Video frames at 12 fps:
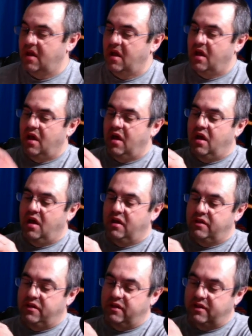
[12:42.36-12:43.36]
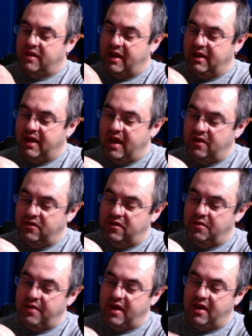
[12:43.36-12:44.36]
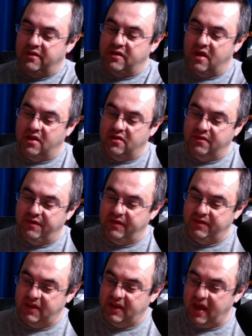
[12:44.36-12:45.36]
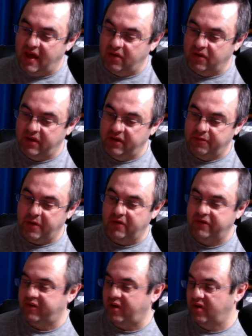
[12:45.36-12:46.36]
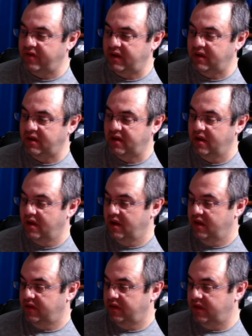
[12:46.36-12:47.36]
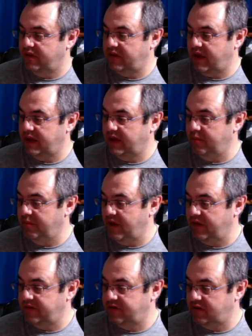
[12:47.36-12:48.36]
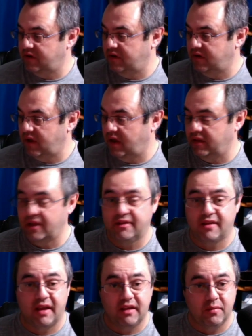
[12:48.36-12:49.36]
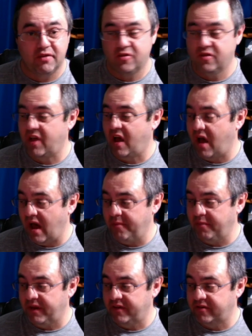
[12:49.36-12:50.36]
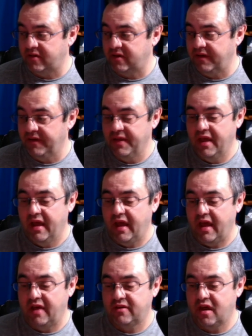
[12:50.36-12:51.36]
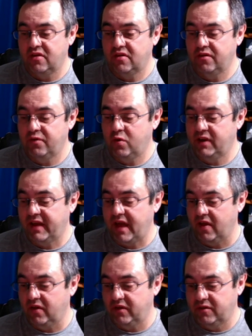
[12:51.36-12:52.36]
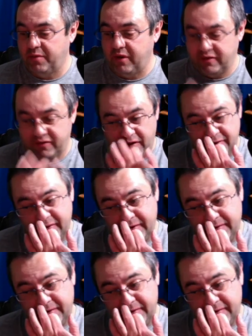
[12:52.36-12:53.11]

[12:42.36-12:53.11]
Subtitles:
The Tangy Ketchup has 150 calories per serving. The Tangy Mustard, not the Tangy Mustard, the Hot Mustard, has 140 calories per serving.